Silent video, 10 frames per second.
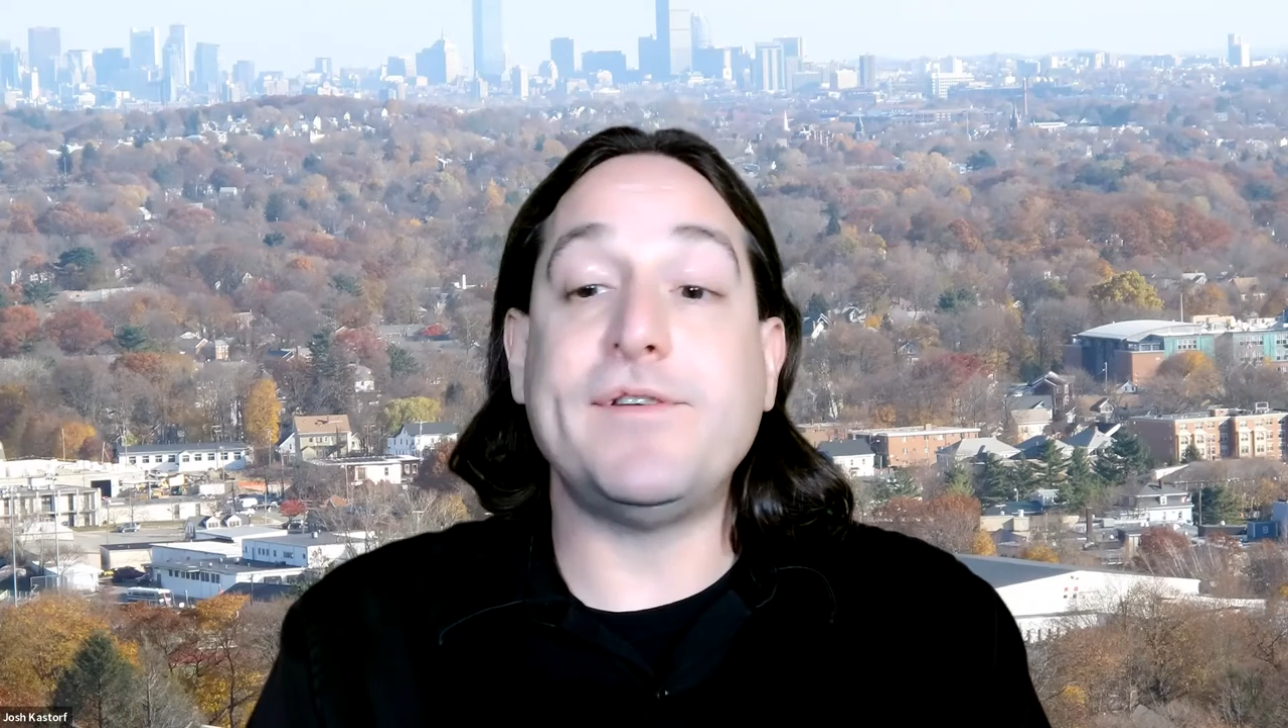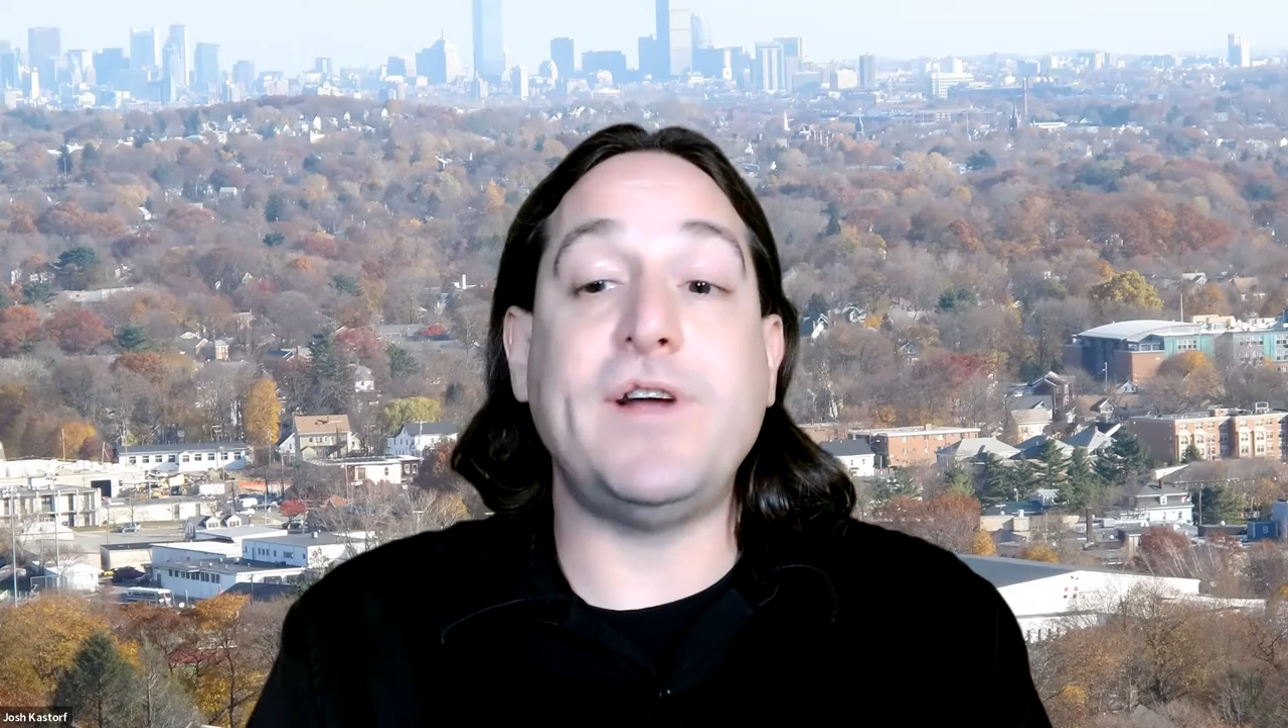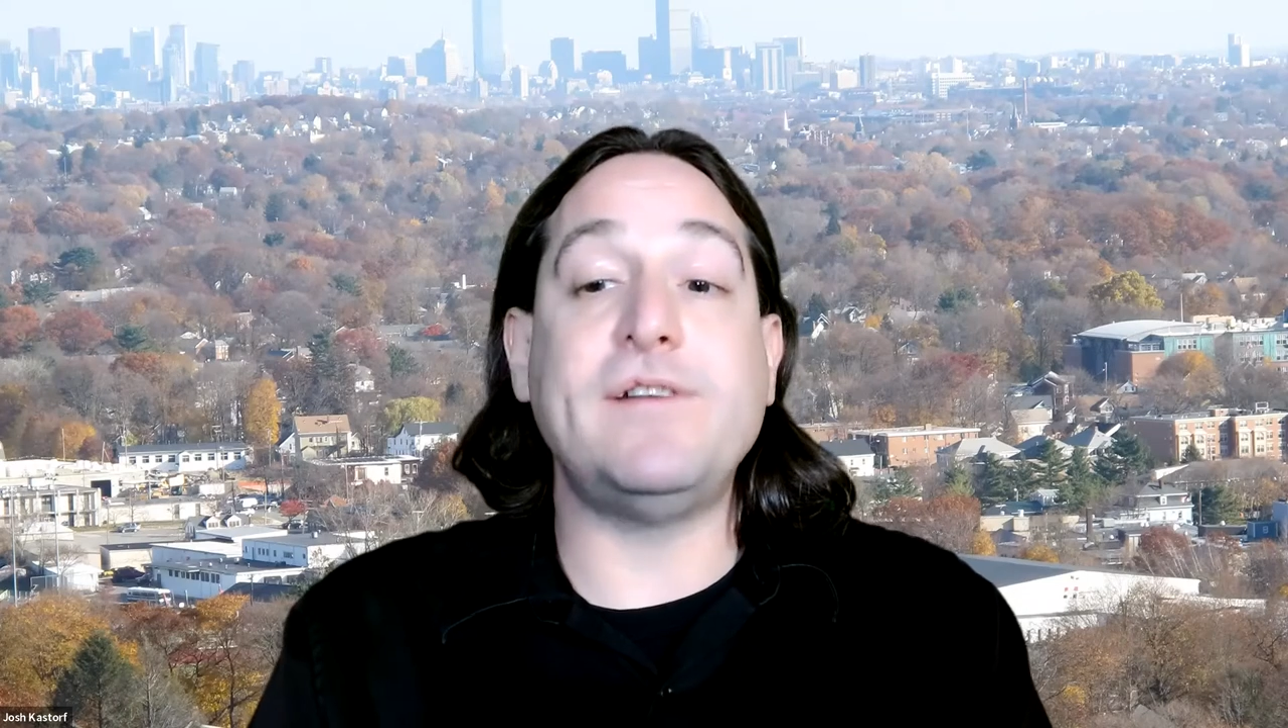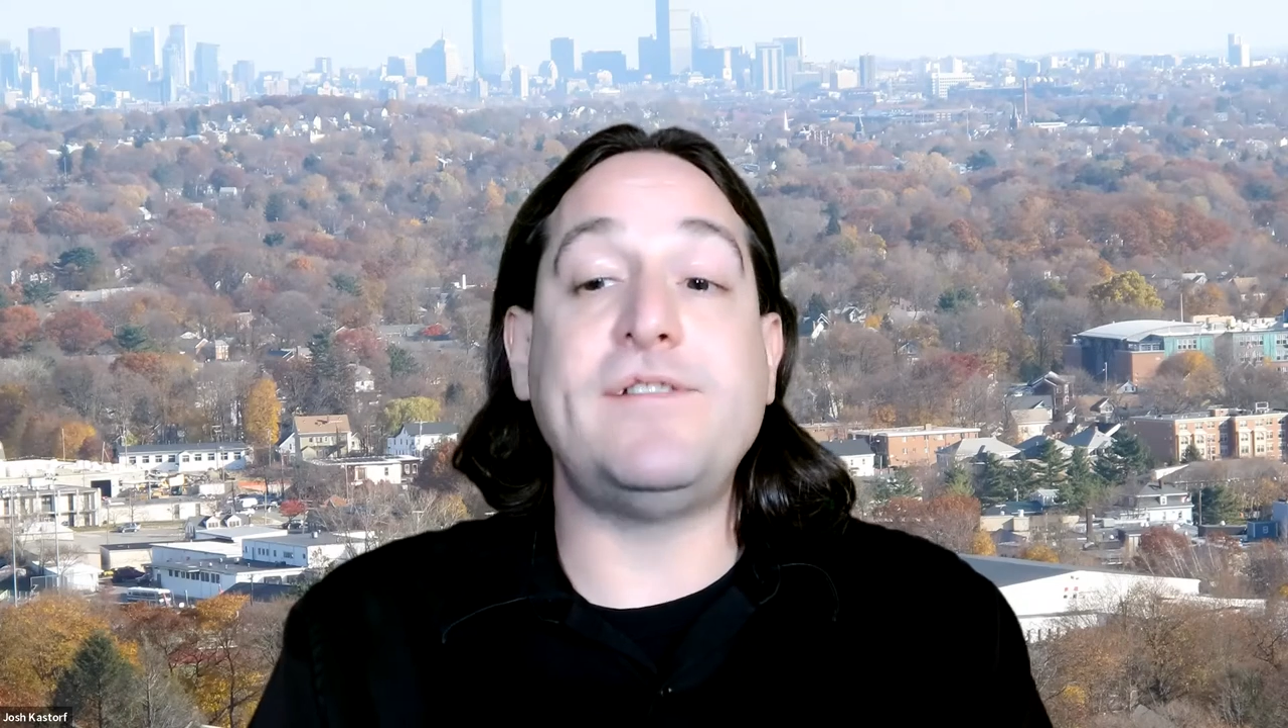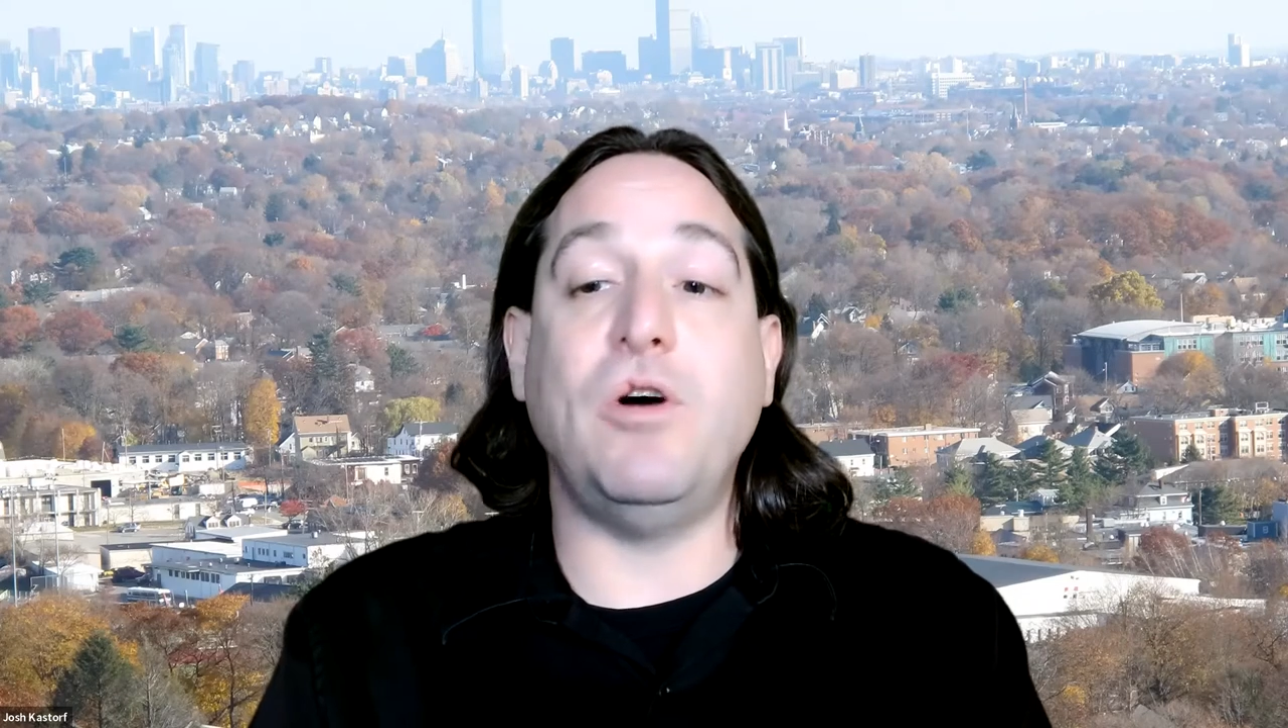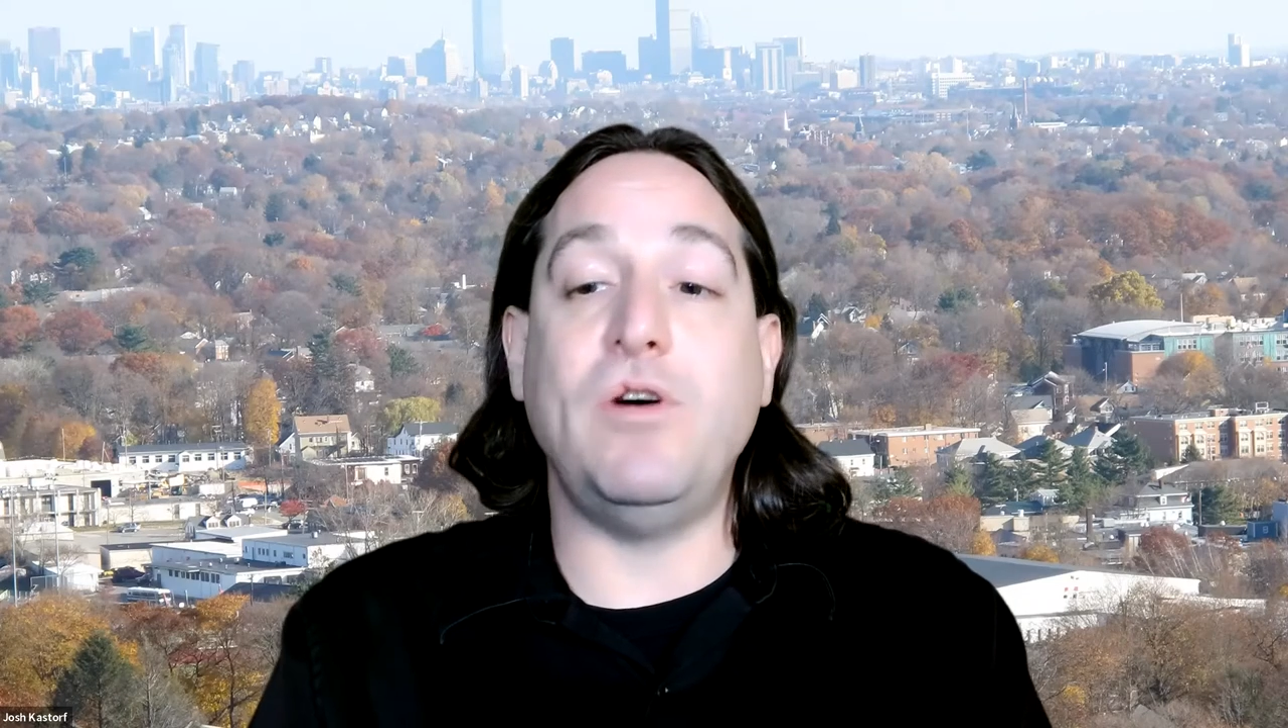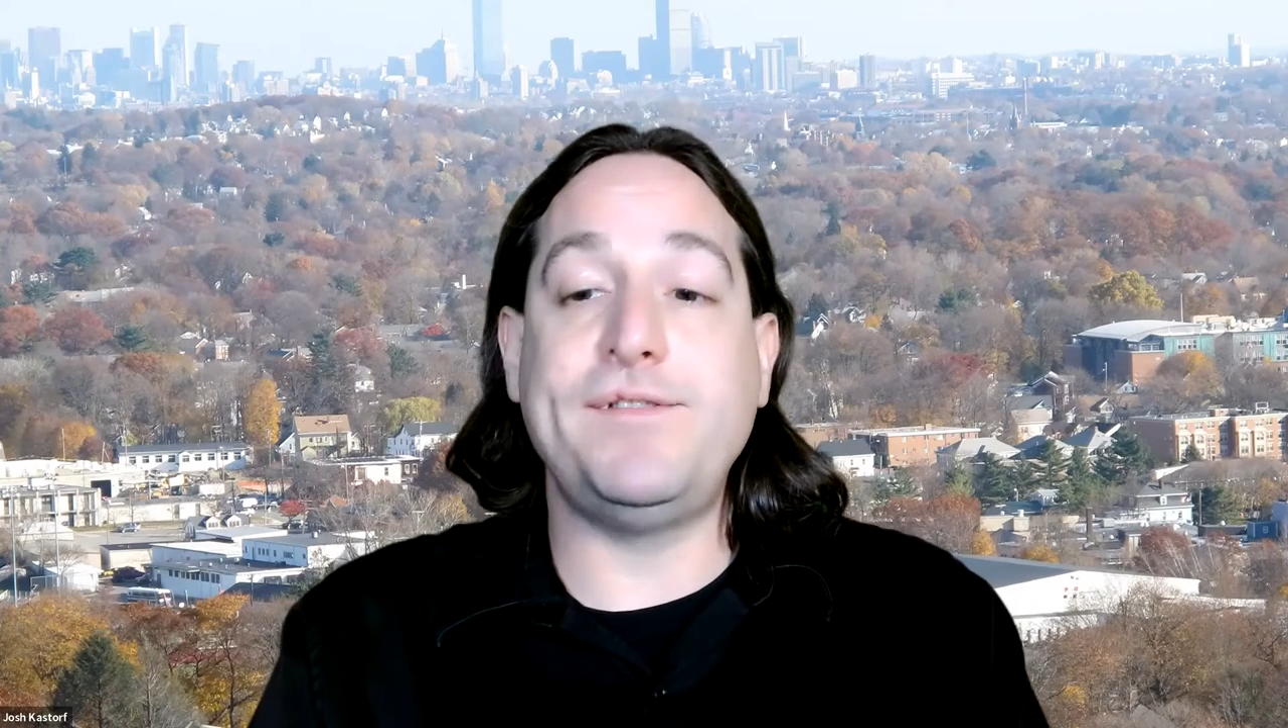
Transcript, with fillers: Councillor Darcy